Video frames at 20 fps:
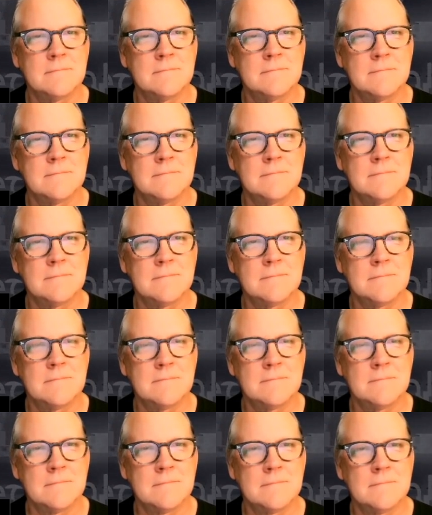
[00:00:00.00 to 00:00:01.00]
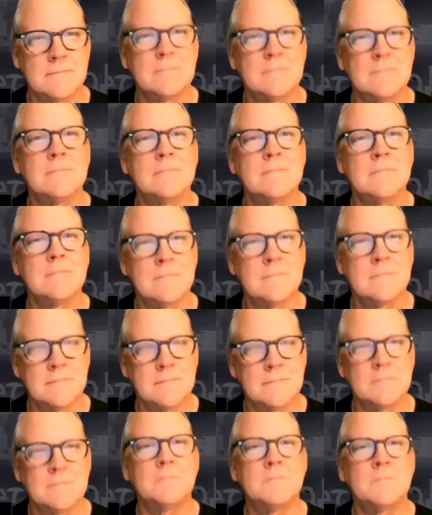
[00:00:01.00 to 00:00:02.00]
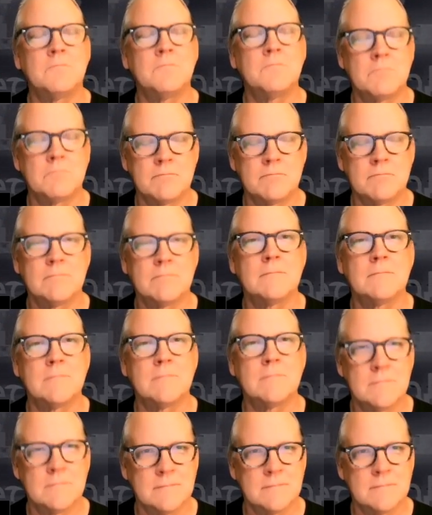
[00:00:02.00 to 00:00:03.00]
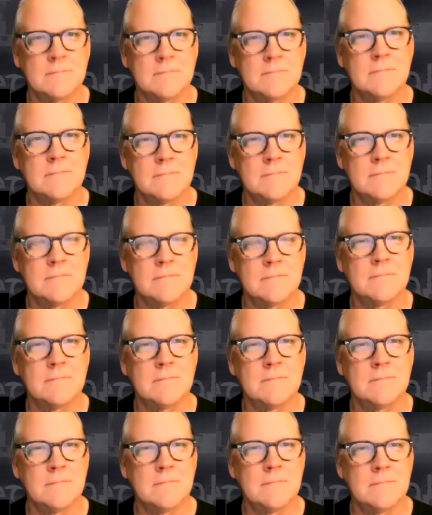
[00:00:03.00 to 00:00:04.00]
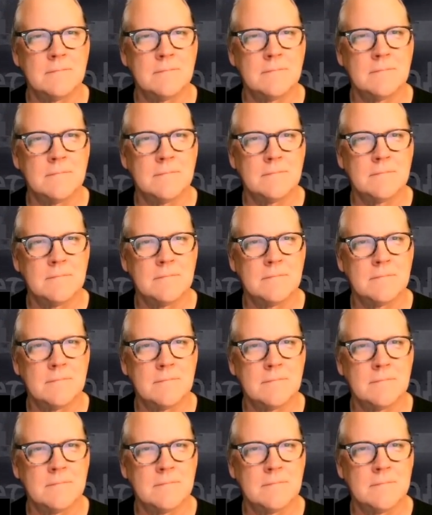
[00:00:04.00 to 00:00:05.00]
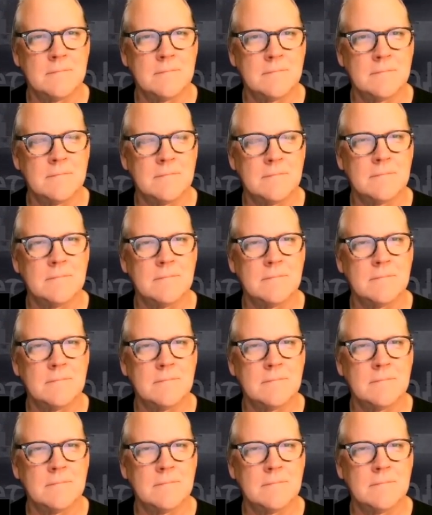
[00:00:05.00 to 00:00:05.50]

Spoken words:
This person isn't speaking.